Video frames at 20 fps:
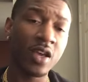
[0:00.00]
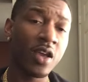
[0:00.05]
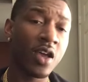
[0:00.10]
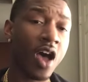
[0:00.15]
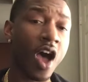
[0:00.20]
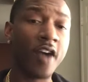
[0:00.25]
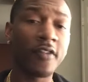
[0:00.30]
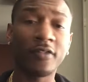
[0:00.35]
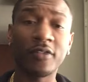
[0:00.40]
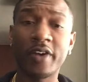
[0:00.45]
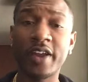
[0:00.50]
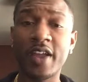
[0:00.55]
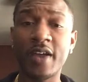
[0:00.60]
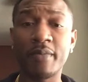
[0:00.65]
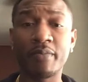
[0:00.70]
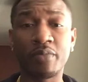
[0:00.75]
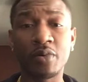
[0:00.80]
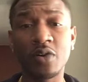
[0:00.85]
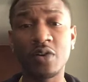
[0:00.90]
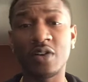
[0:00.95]
I've read
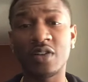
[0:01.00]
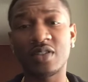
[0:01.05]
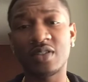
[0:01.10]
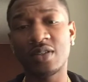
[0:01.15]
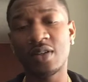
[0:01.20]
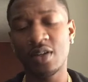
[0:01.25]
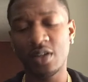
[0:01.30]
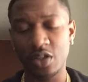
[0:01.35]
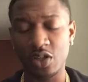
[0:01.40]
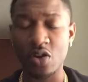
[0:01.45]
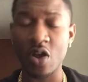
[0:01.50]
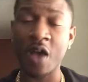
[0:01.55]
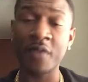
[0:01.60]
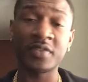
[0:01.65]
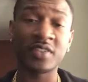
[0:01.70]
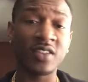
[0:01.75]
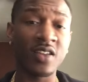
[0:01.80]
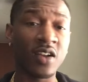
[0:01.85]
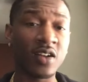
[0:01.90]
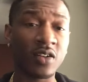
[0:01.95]
books. I'm
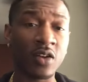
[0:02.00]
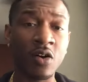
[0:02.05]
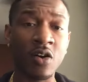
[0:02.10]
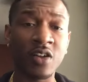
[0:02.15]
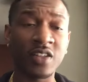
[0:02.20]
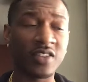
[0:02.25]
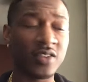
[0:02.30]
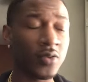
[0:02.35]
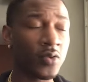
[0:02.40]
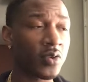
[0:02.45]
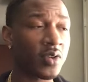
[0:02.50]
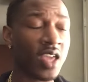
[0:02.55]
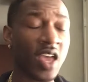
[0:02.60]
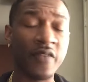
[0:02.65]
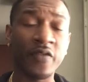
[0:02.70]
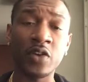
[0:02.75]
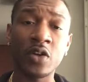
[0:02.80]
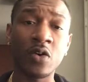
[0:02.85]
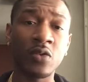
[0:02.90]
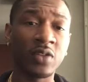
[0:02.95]
stuck on to
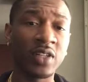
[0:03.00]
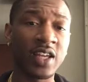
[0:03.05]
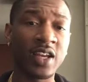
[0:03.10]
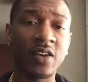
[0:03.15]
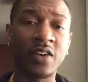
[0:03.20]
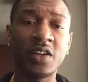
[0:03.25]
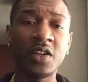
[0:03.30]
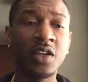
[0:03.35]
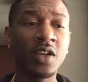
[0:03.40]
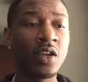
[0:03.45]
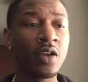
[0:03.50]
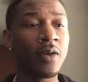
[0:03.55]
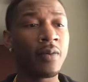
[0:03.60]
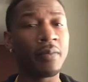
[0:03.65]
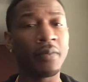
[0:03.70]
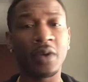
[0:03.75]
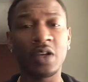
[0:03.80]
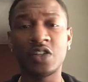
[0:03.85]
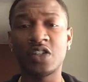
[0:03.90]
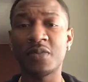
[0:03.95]
Kevin O'Leary,
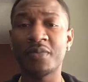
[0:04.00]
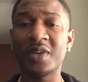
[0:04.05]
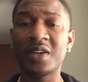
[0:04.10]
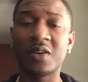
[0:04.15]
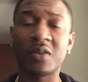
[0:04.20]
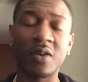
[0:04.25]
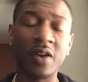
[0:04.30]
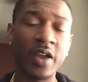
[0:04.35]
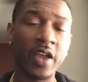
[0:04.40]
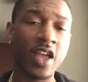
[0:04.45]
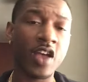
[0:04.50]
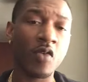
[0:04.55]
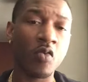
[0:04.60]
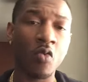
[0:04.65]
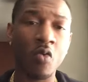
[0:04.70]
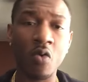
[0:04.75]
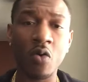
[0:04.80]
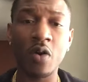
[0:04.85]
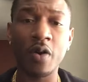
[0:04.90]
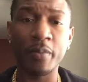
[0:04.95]
Benjamin Graham,
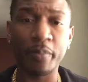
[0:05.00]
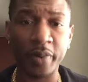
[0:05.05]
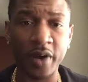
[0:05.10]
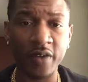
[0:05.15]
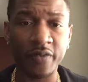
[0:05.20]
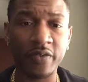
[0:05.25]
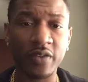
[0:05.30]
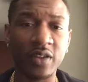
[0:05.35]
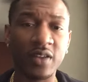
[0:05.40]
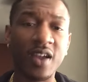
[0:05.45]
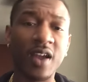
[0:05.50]
Warren Buffett.